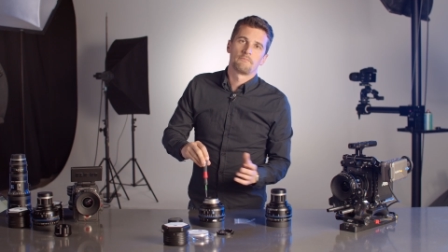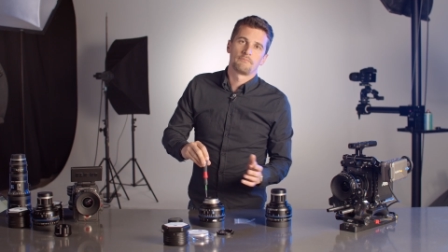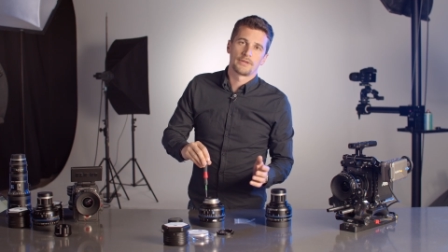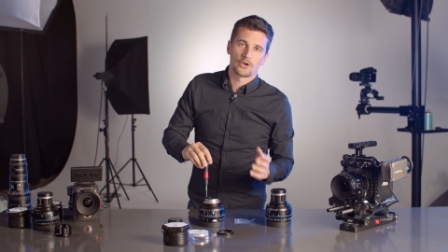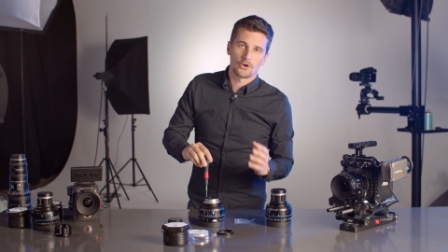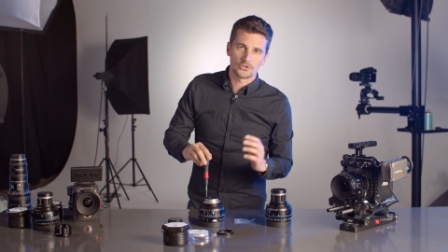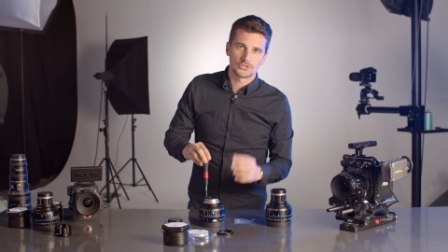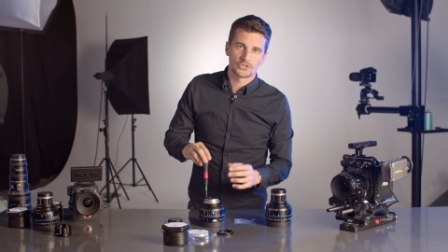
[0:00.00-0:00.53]

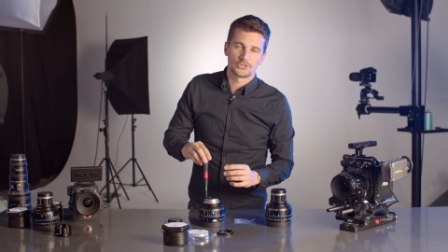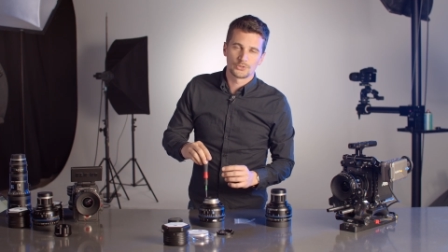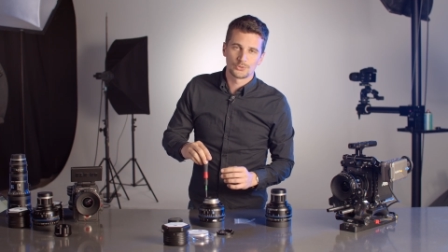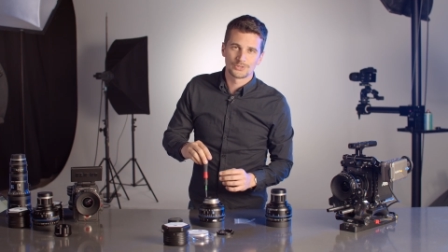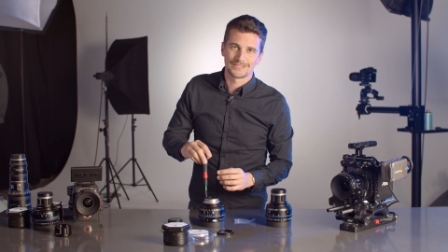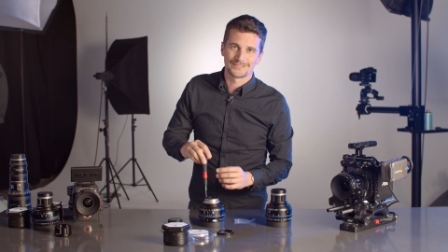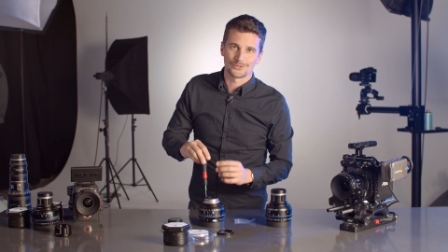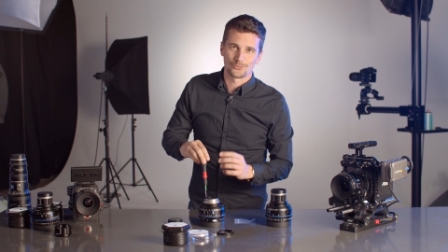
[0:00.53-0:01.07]
Because you're
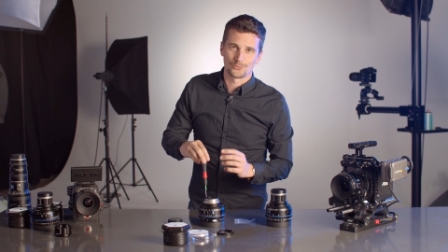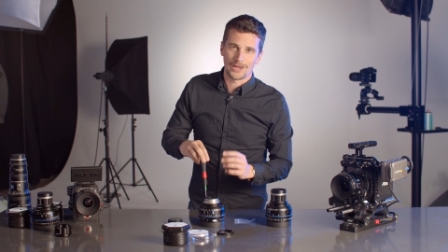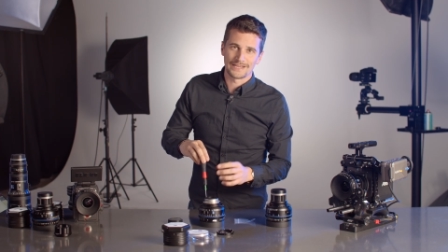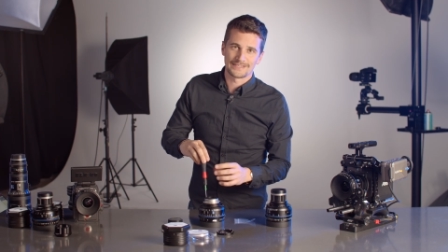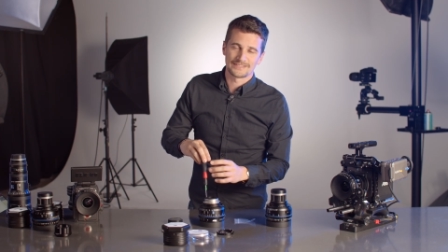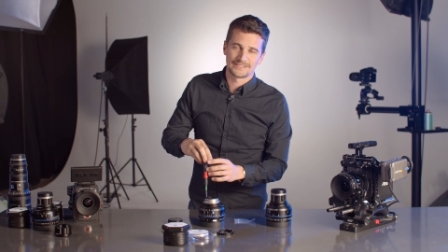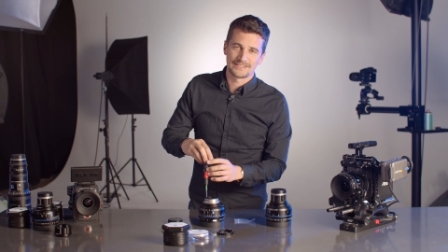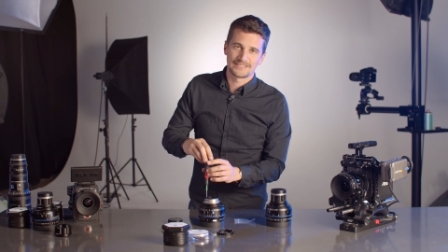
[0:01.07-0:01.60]
using the
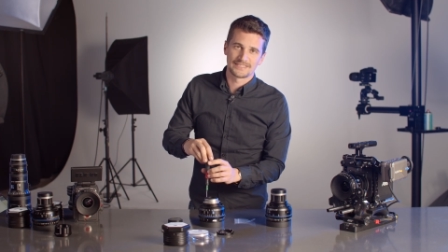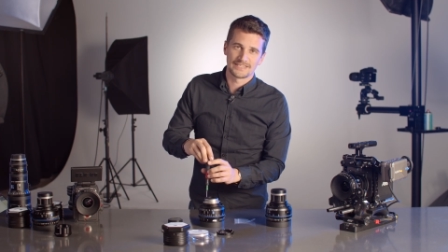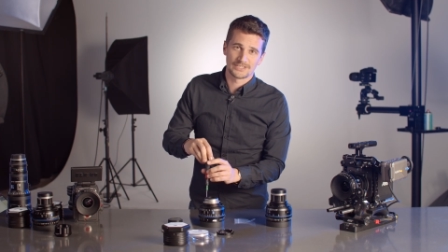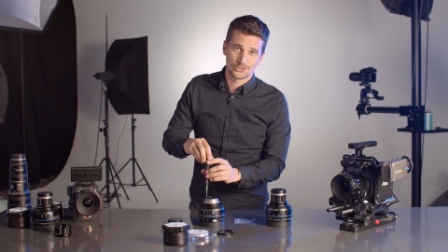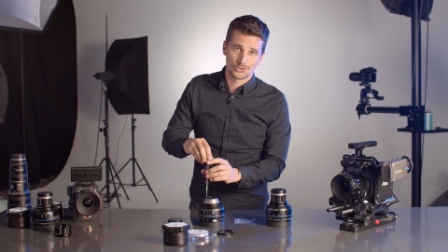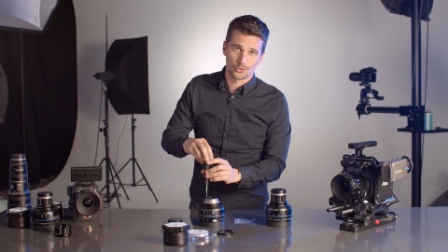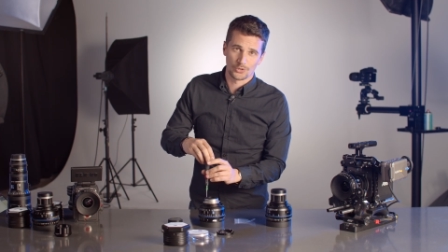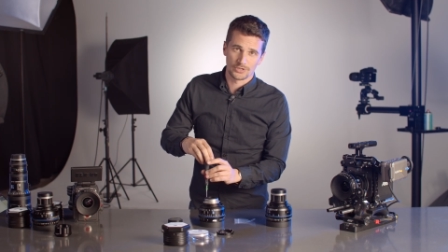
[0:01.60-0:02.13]
right
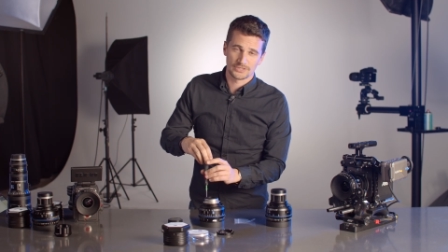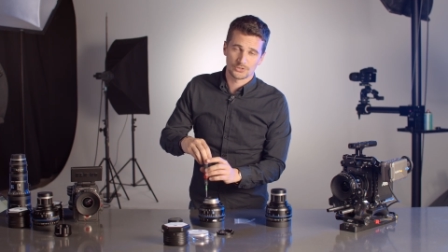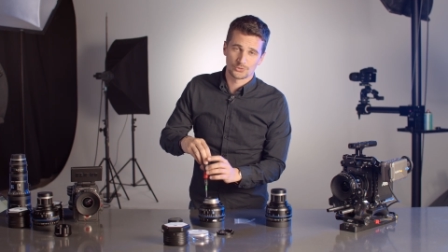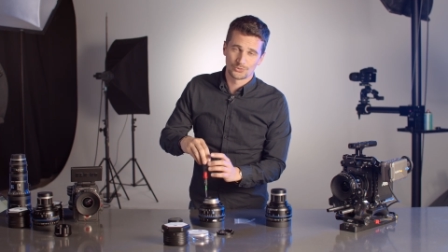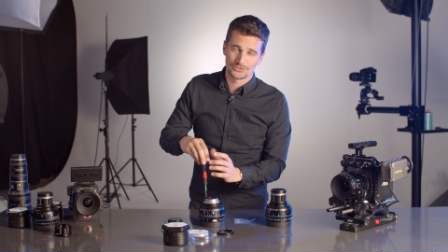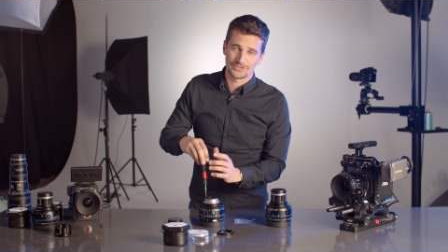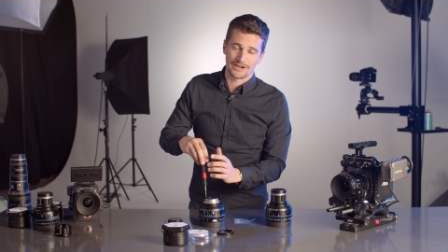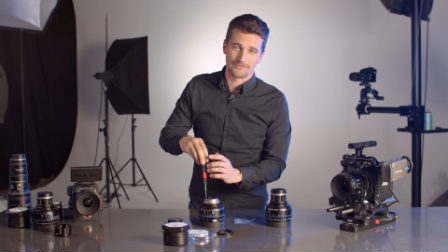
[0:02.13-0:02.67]
T6 Torx
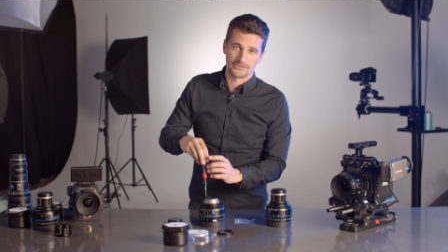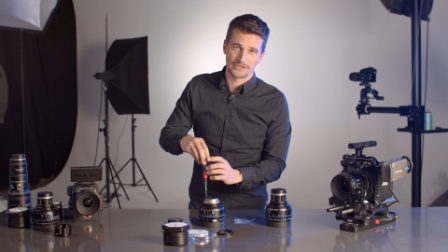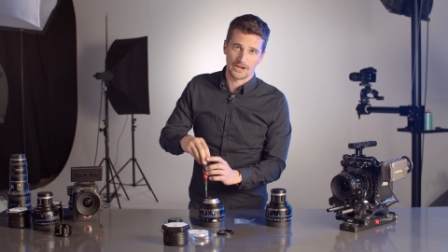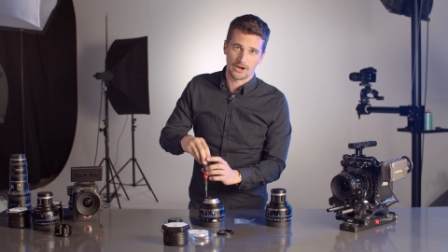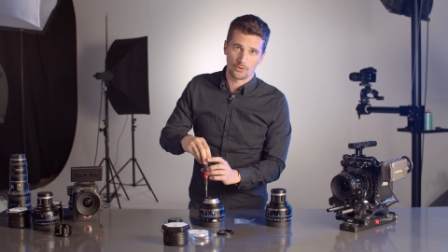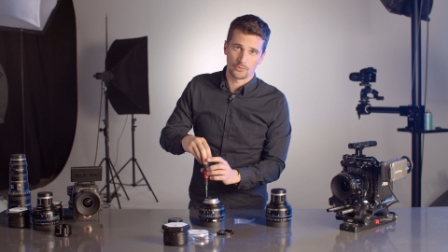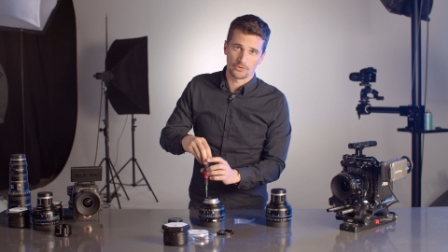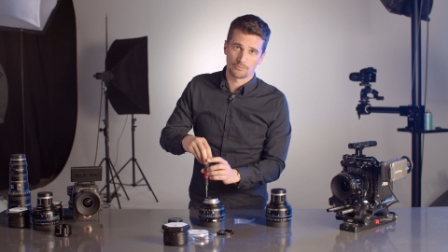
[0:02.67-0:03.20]
screwdriver
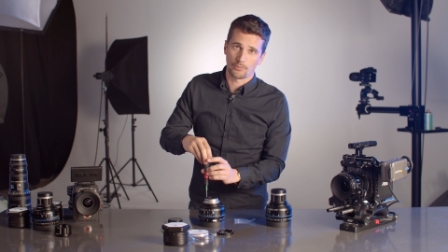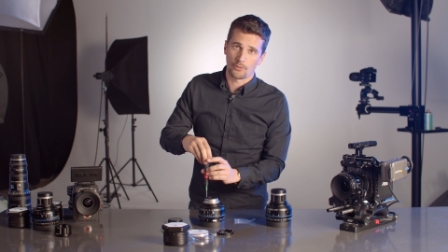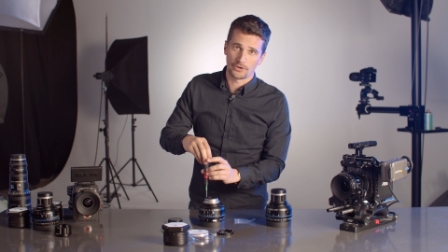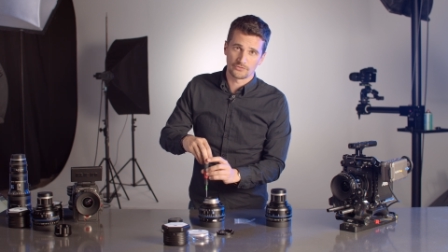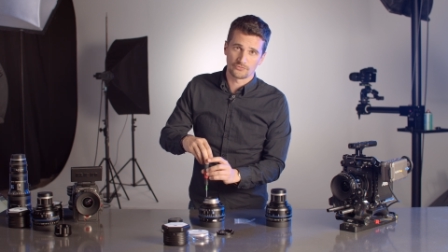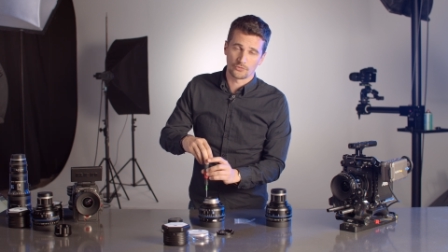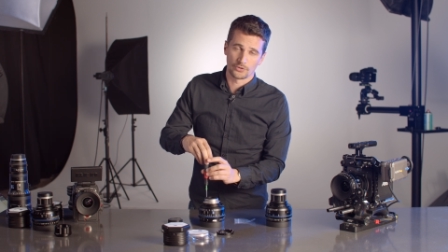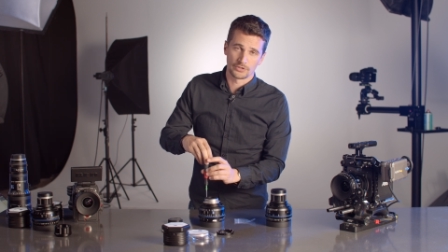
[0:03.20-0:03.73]
now with
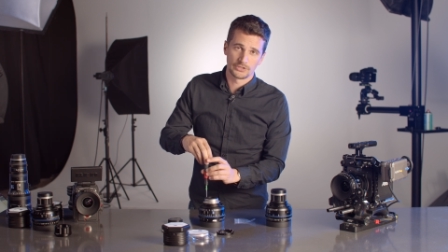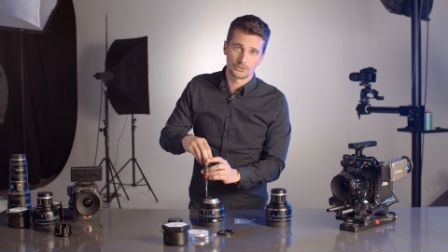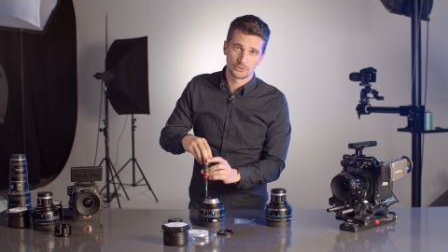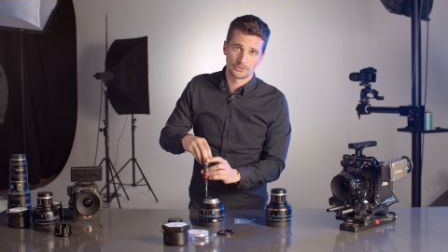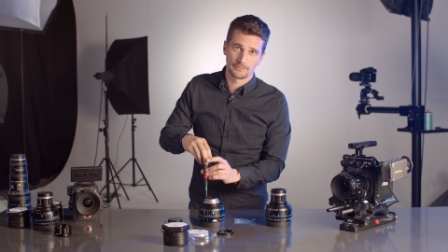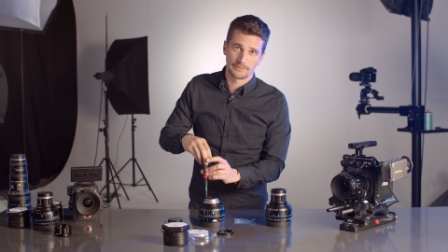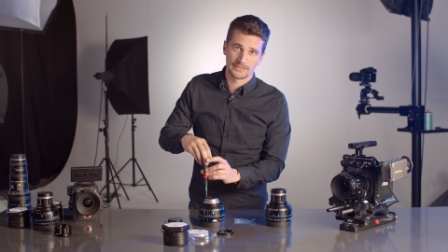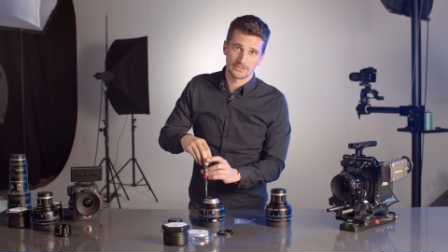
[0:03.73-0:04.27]
0.4
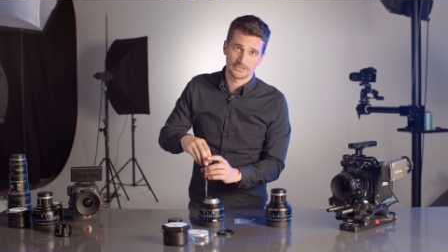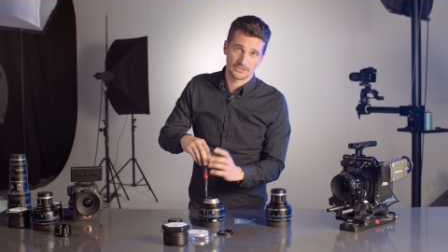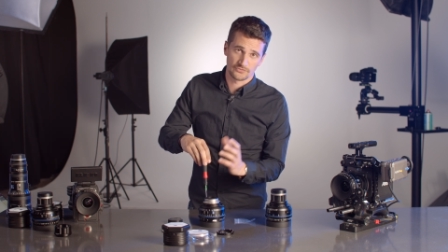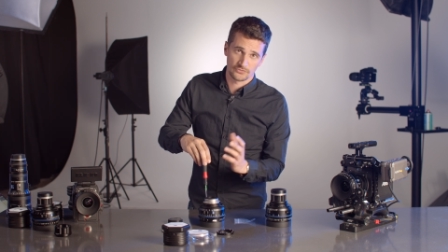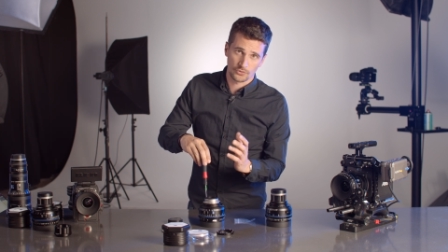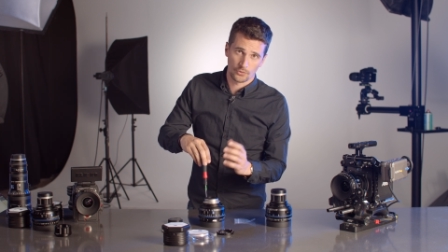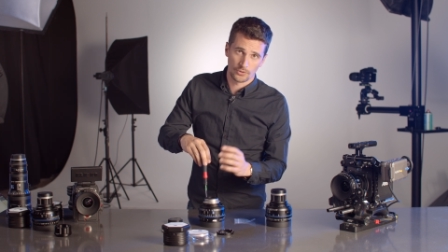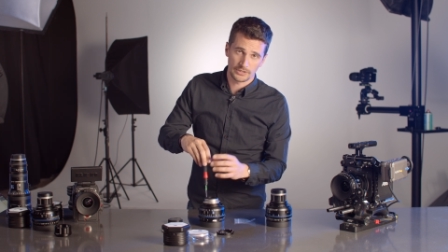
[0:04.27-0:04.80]
Newton meters
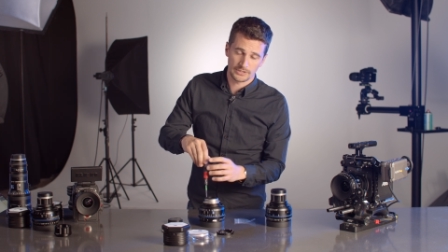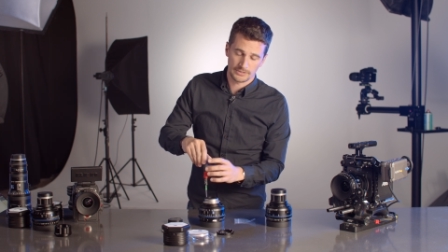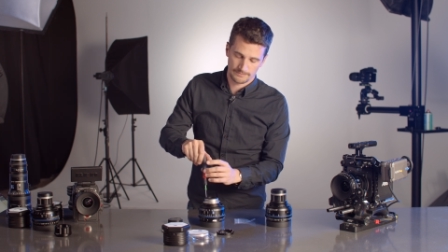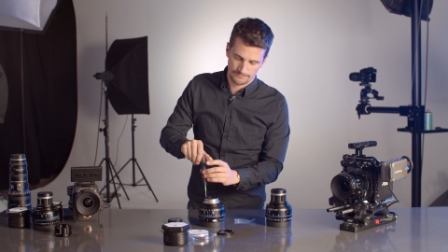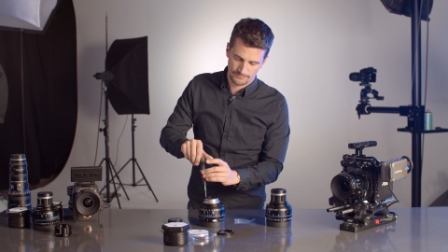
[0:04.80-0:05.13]
of torque,